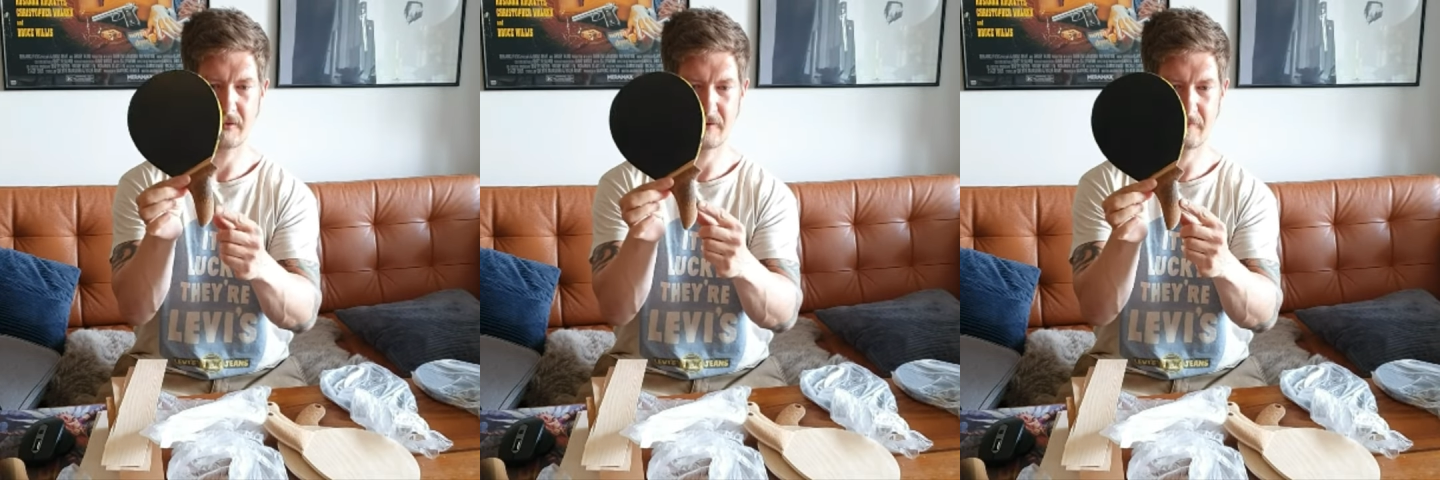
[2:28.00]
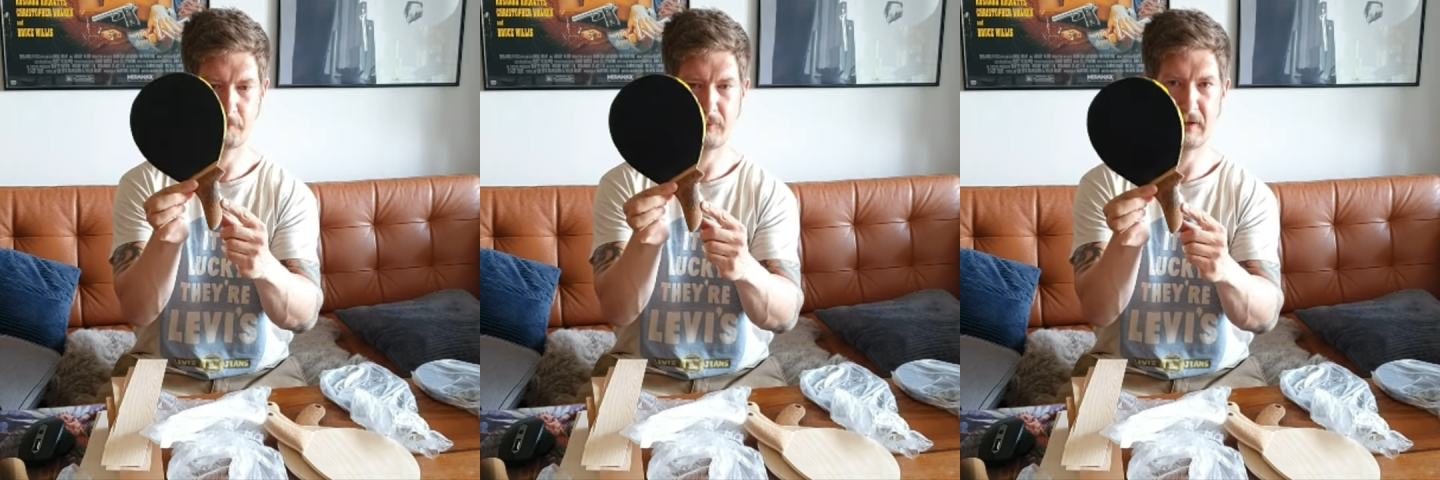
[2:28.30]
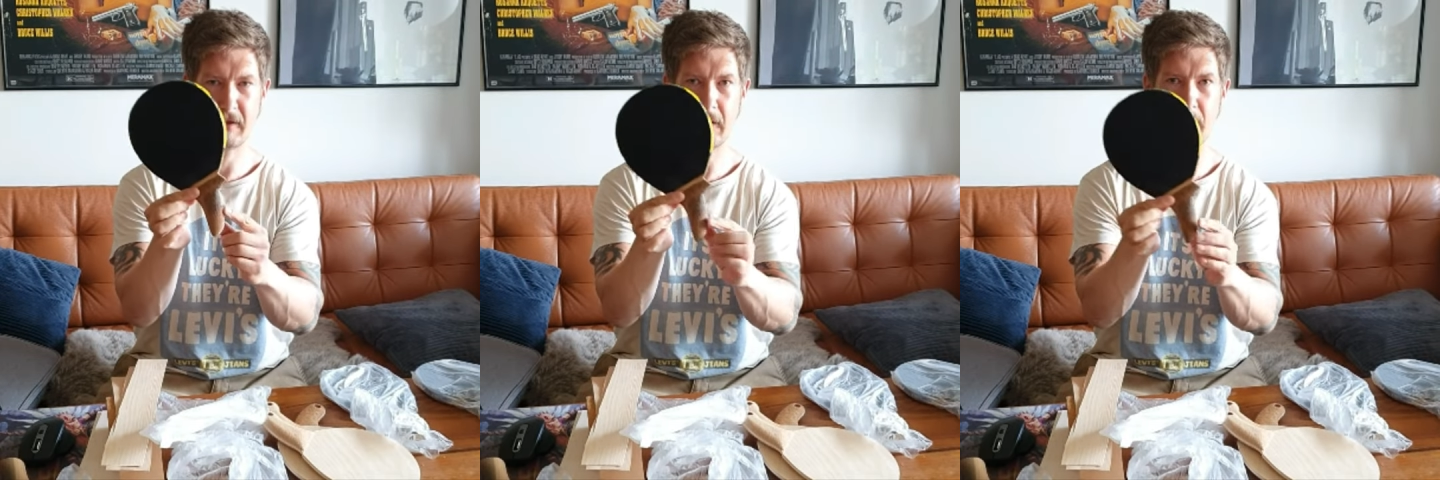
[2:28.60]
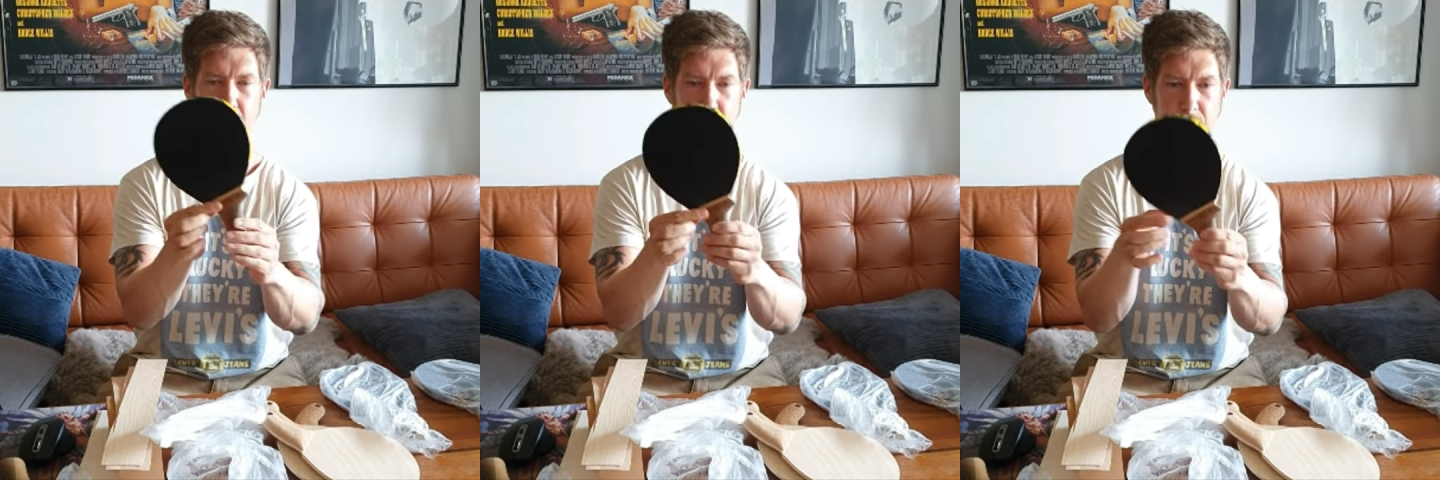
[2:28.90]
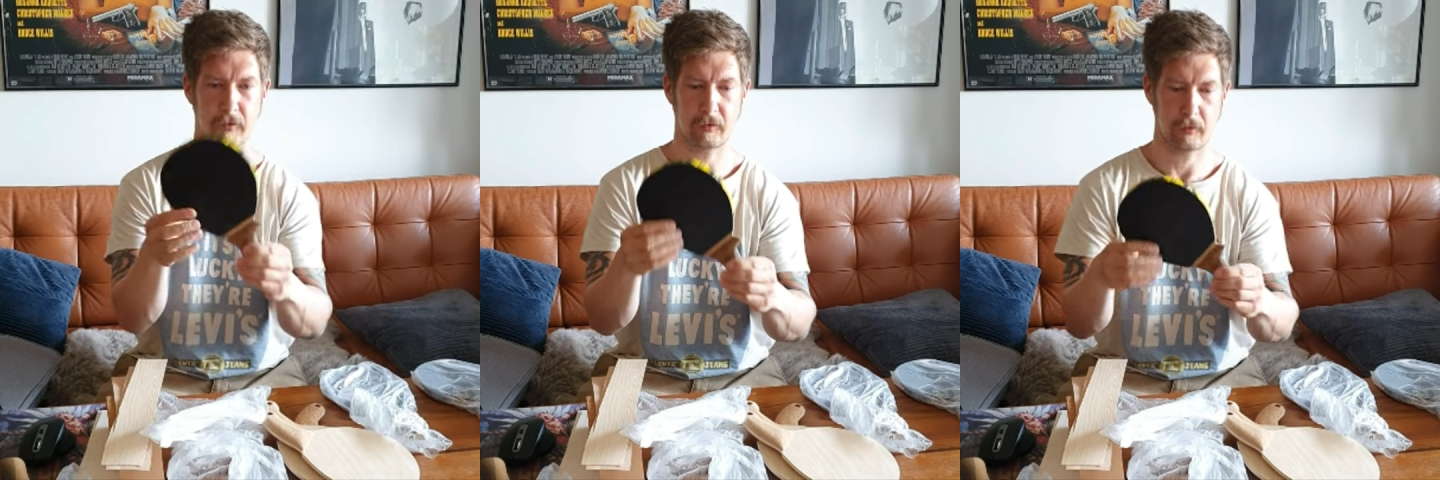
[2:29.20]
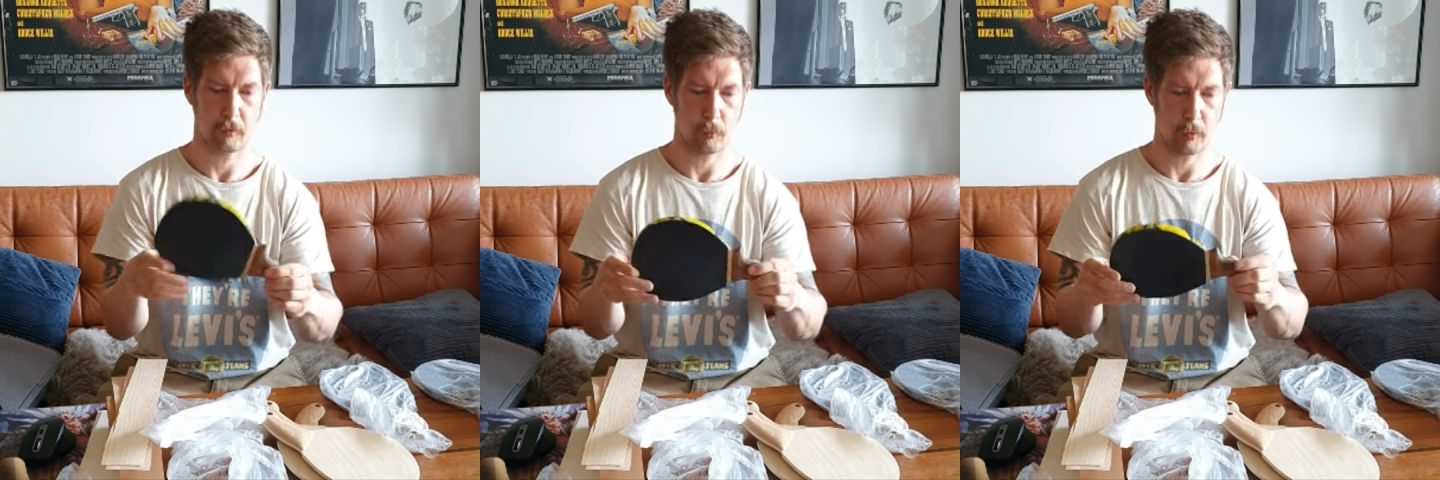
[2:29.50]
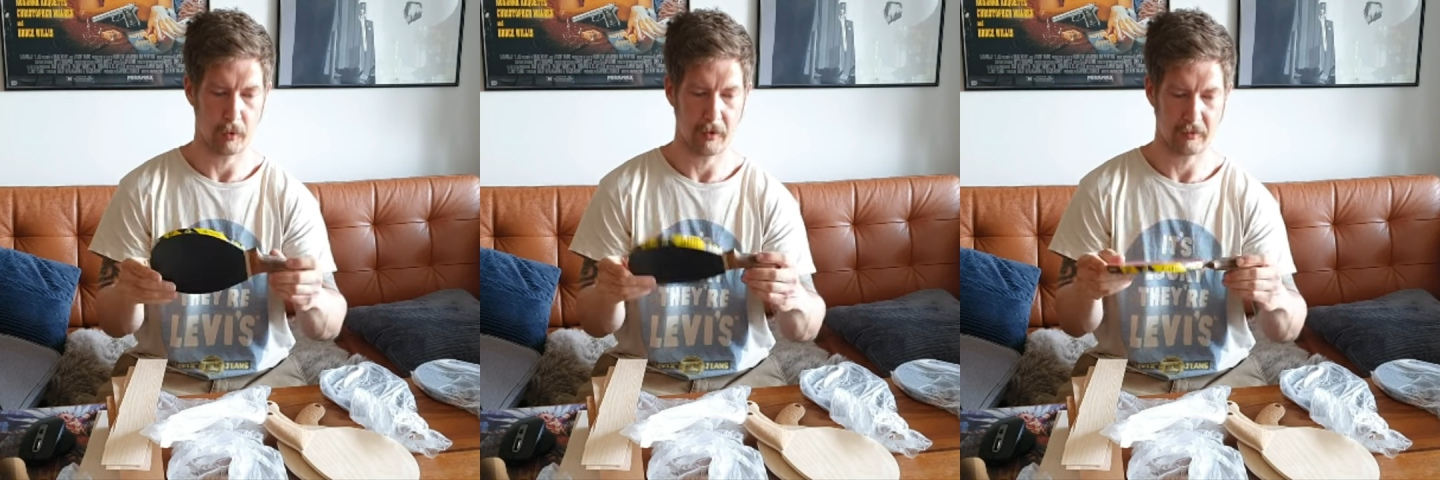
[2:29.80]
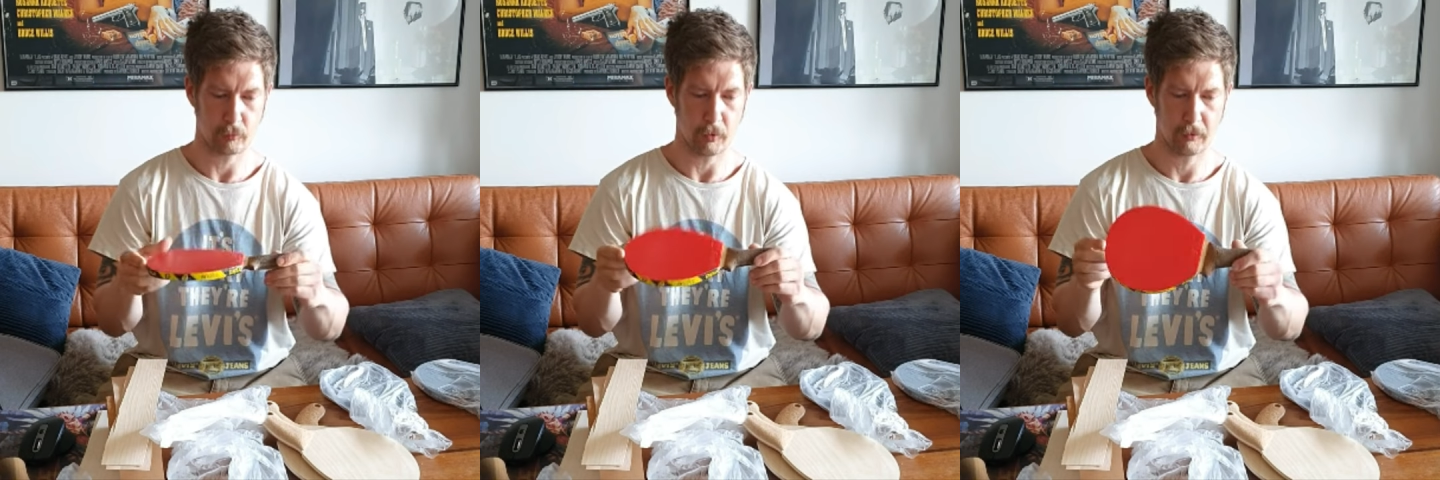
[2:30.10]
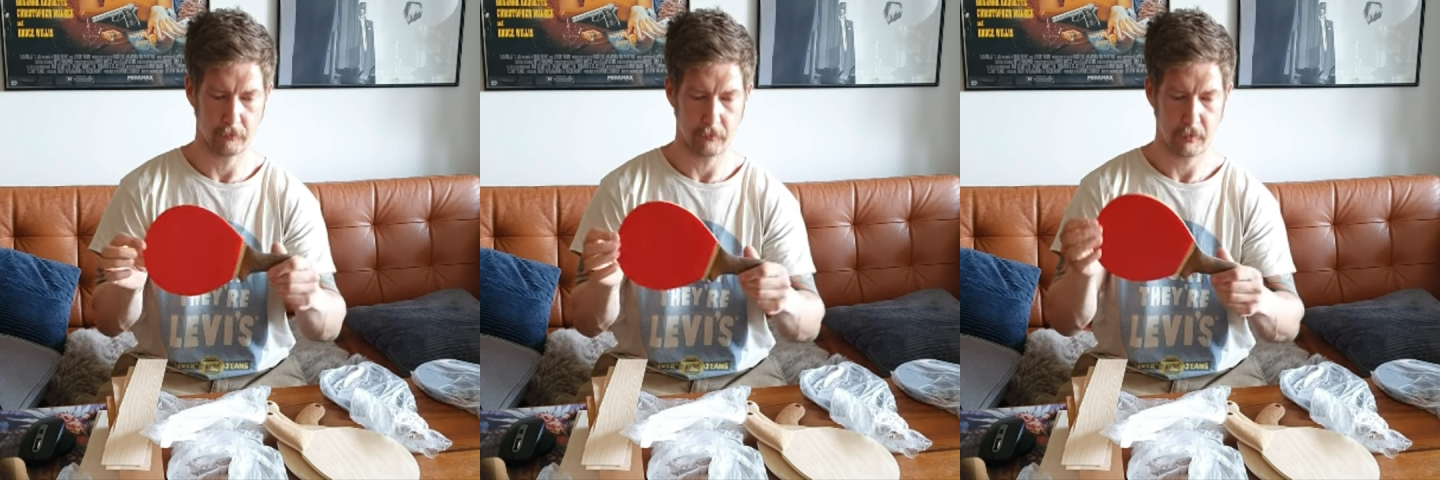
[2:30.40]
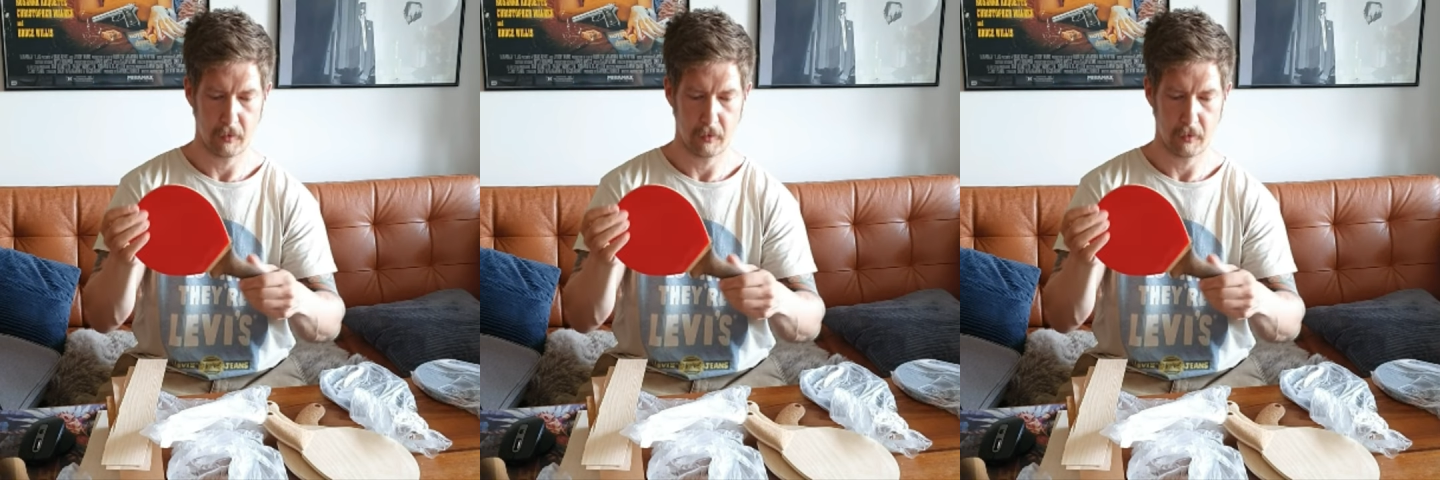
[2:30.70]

as I've played a lot with this one,